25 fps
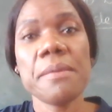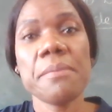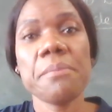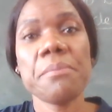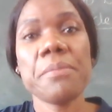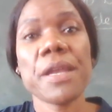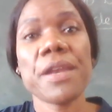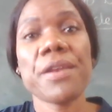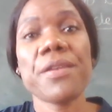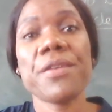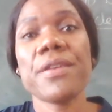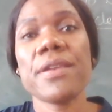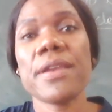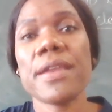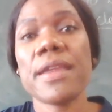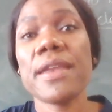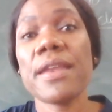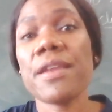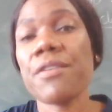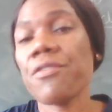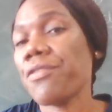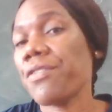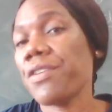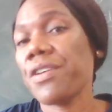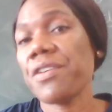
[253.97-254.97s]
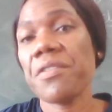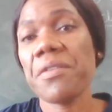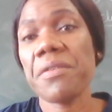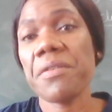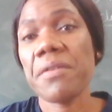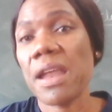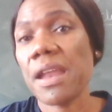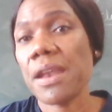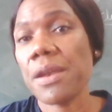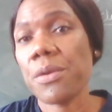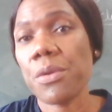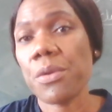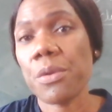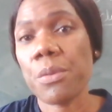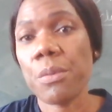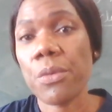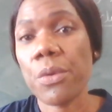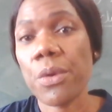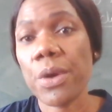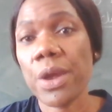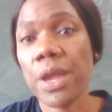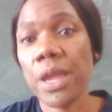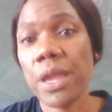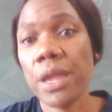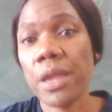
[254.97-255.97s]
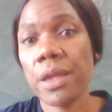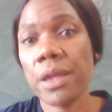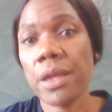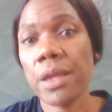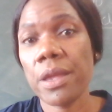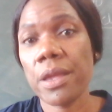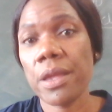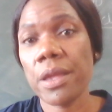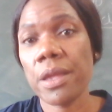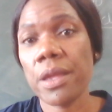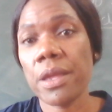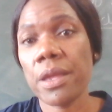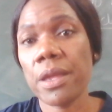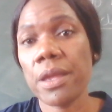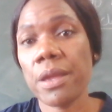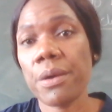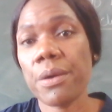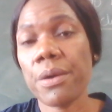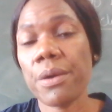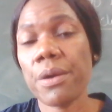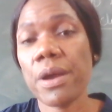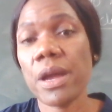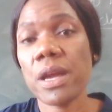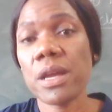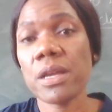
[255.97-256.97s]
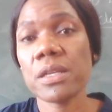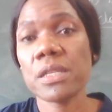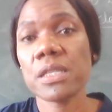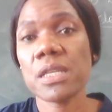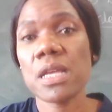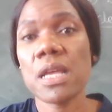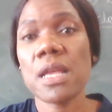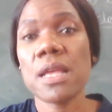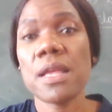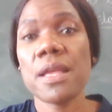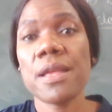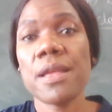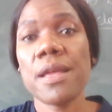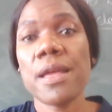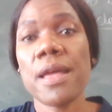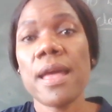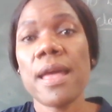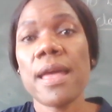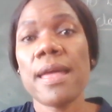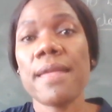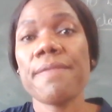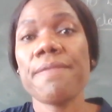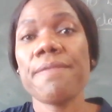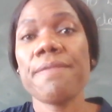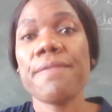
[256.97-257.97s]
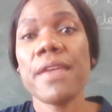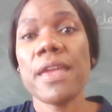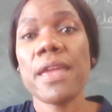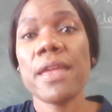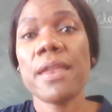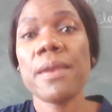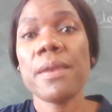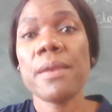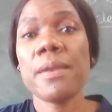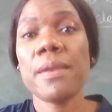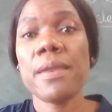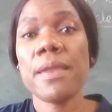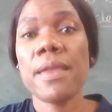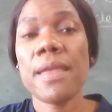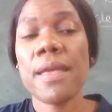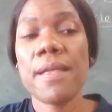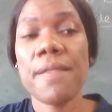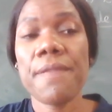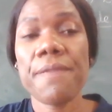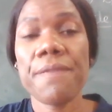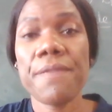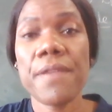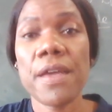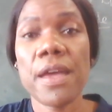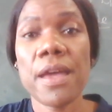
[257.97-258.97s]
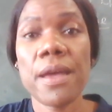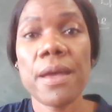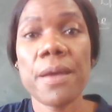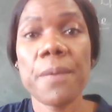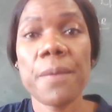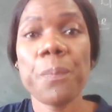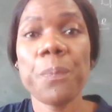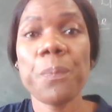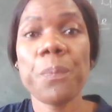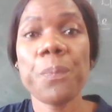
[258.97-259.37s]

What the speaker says: but in a very random way. All right. Then the